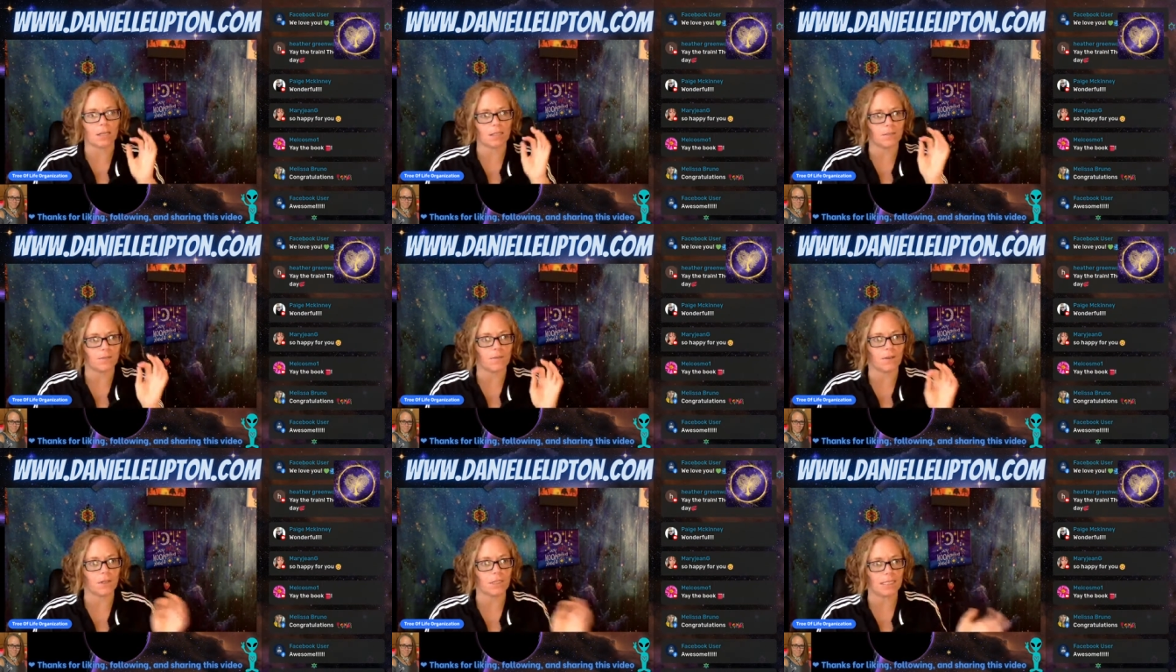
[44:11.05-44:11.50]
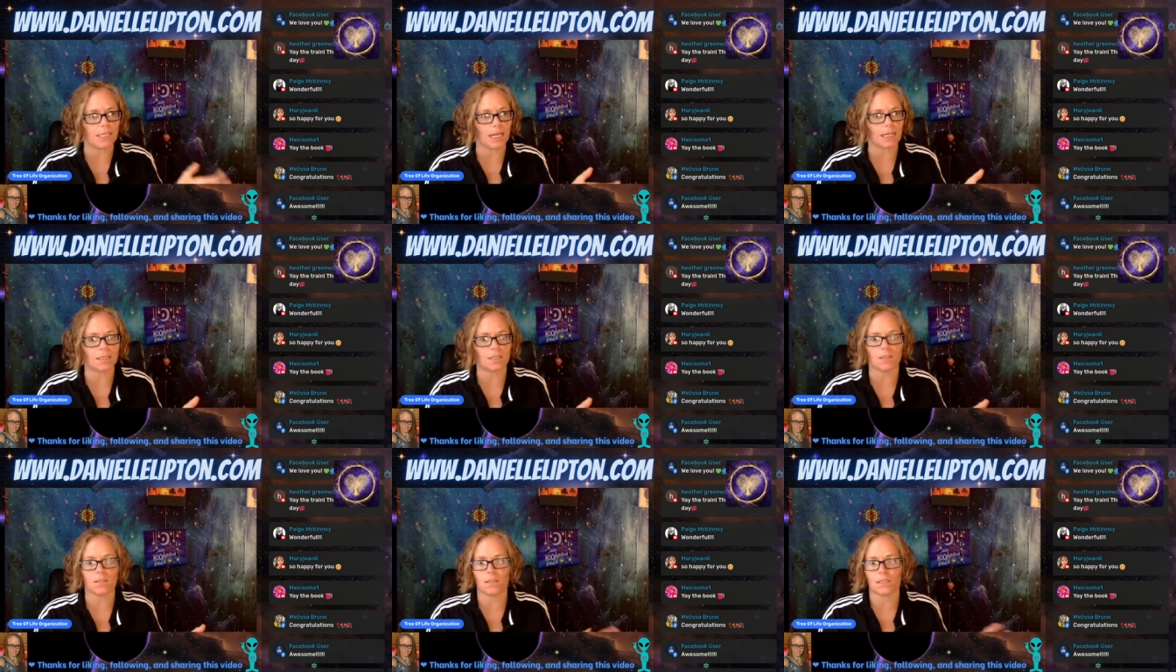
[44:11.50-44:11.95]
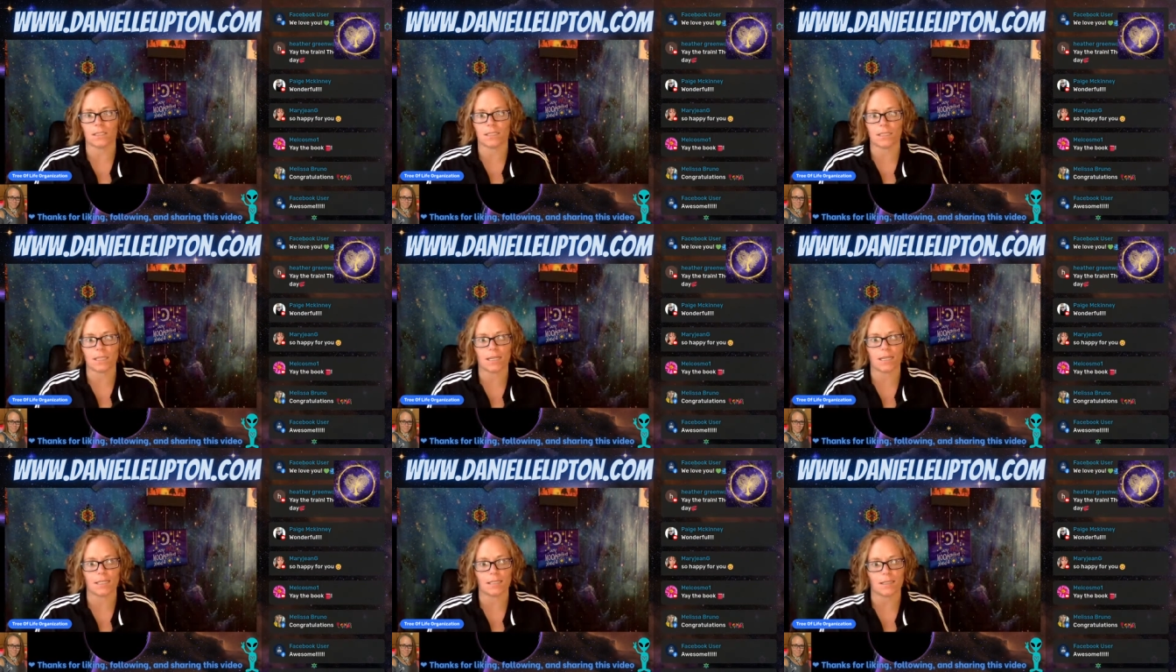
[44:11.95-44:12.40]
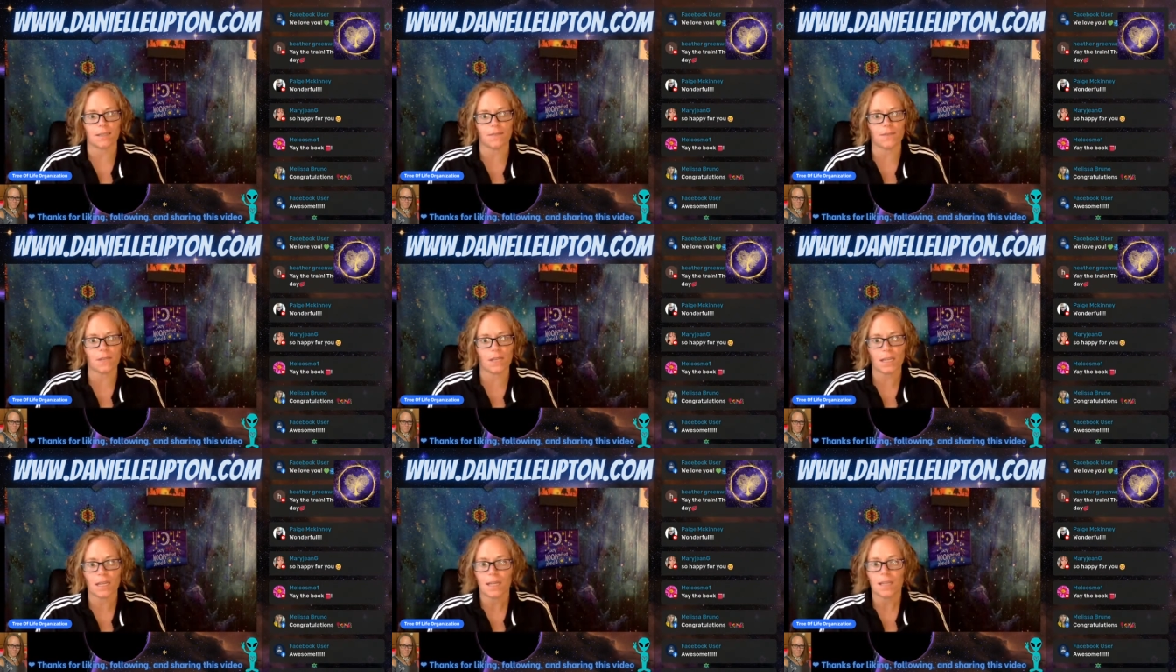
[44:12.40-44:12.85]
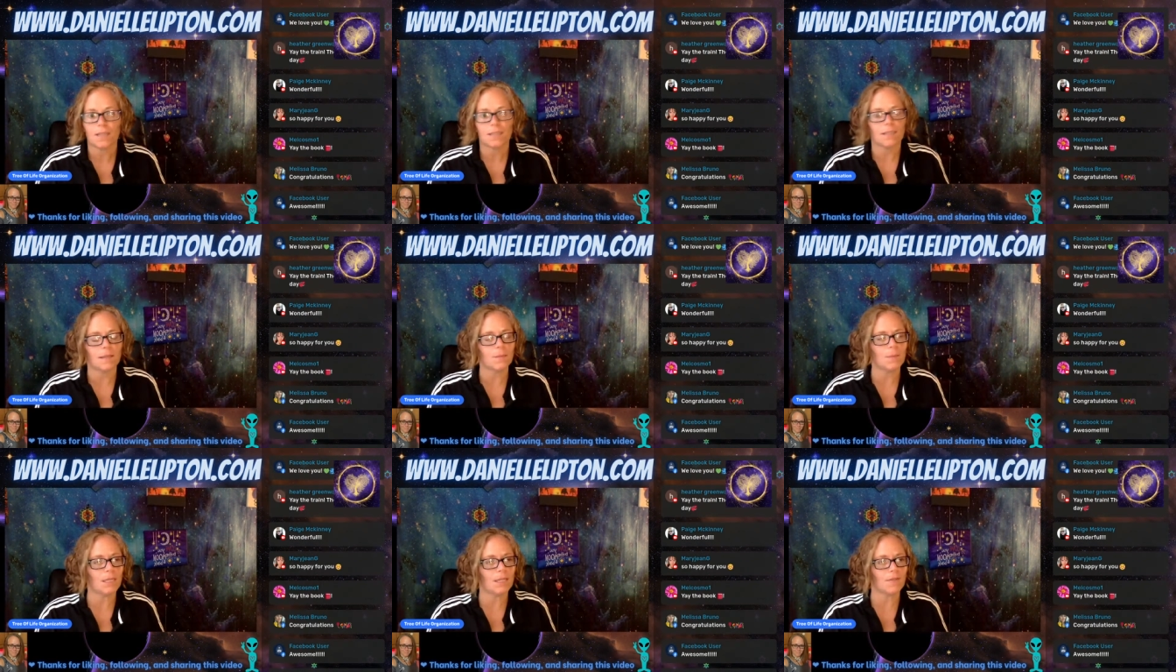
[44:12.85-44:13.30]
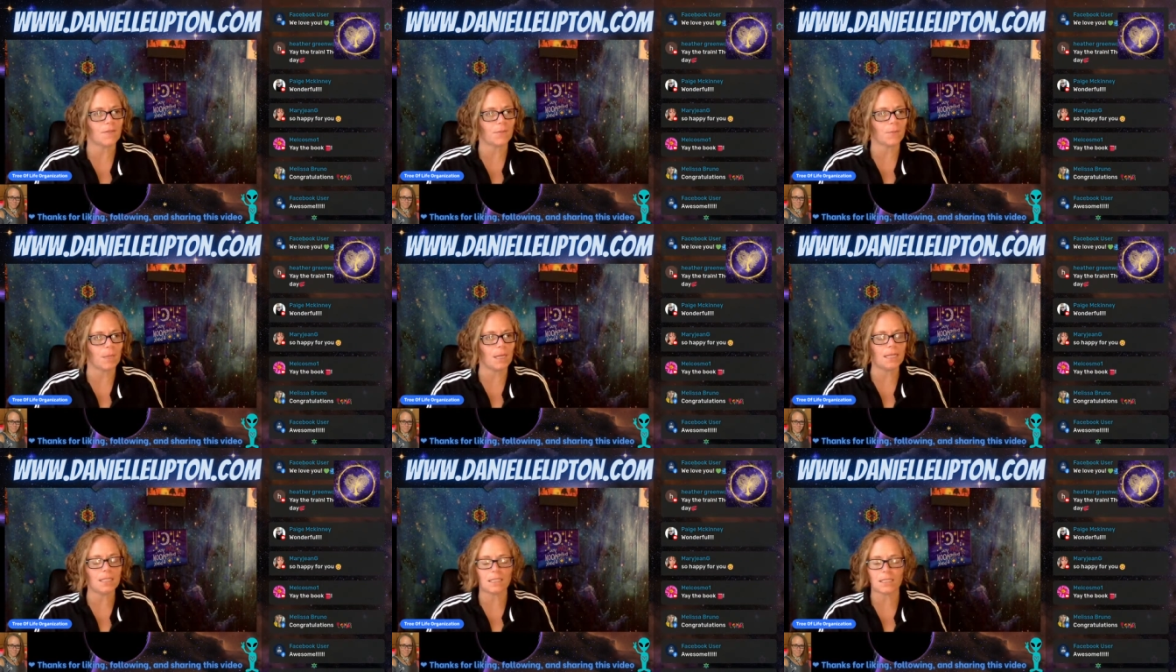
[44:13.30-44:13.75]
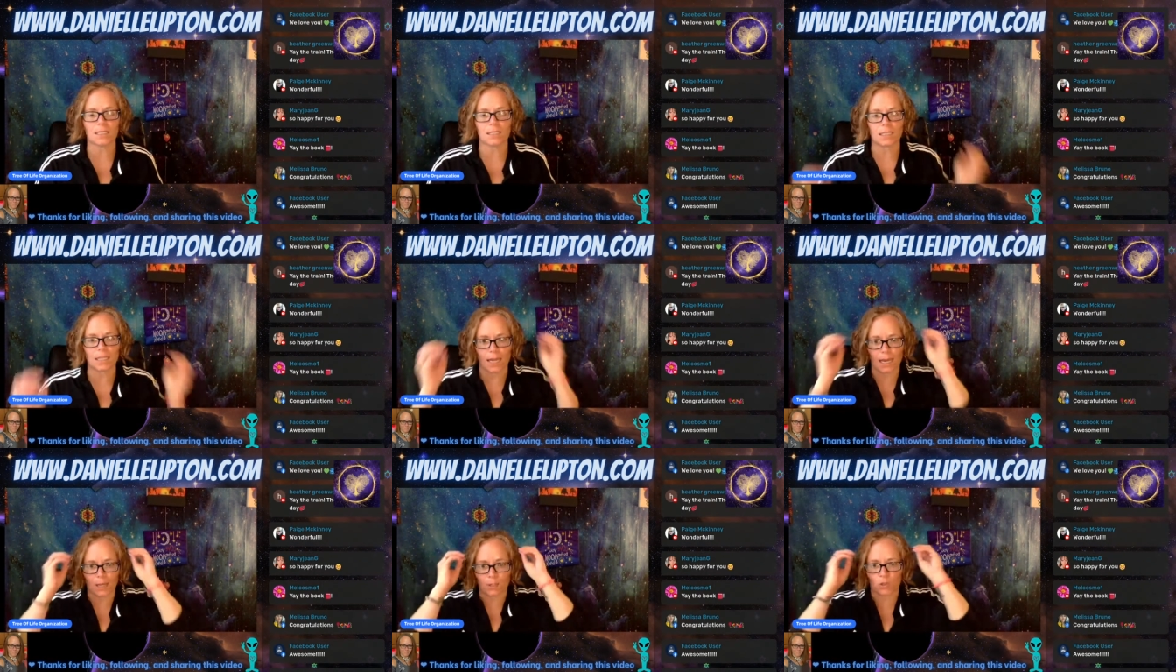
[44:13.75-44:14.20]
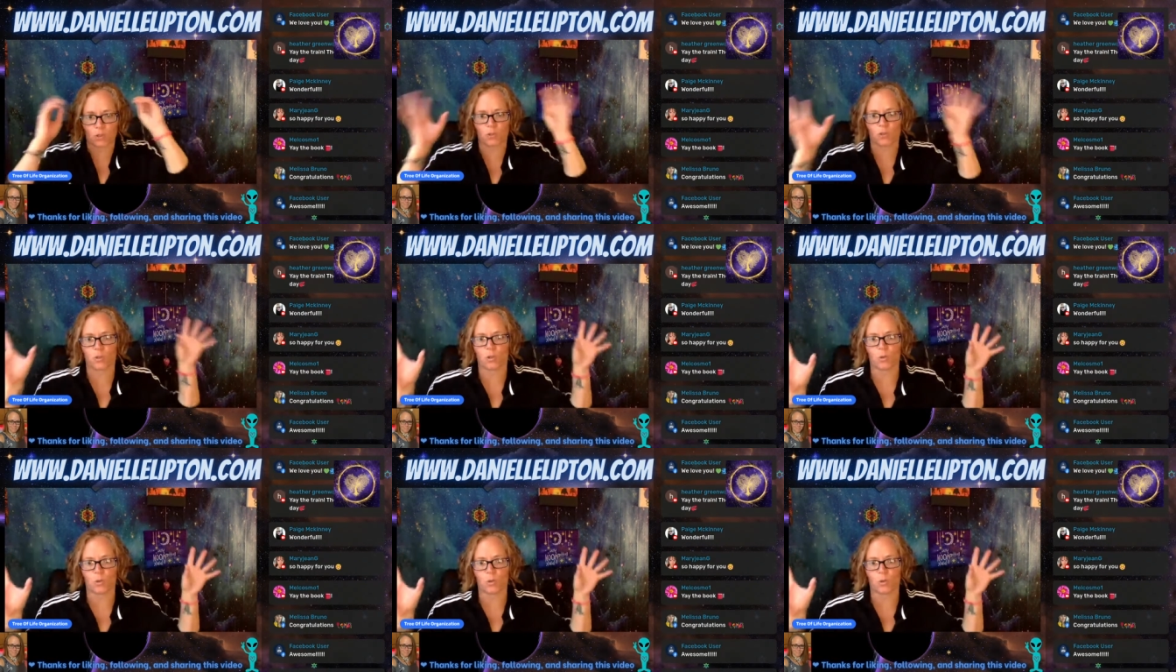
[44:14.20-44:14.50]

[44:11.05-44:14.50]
it's very technical and scientific. Some of the information is like,